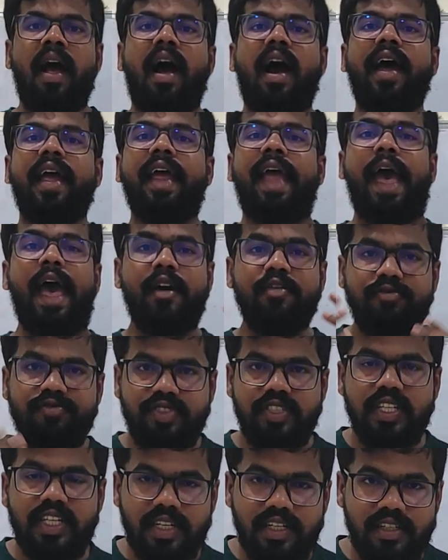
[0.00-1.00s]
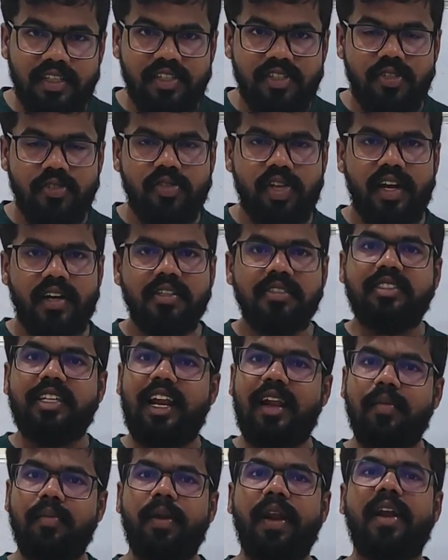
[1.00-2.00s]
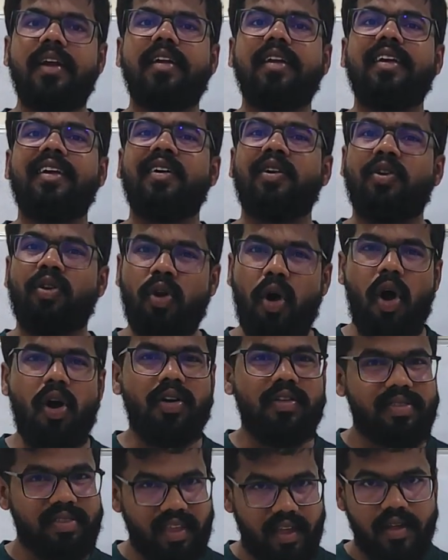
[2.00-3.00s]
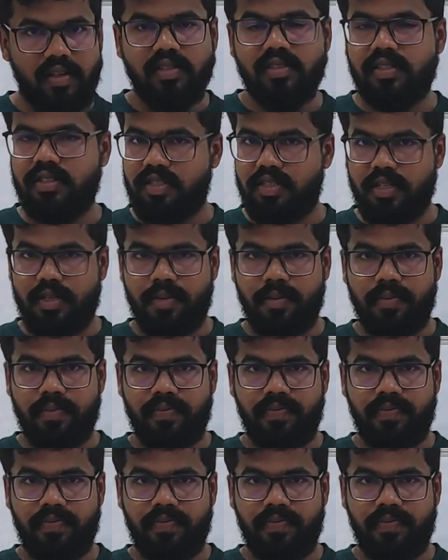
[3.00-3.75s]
I have seen this society celebrating wrong things.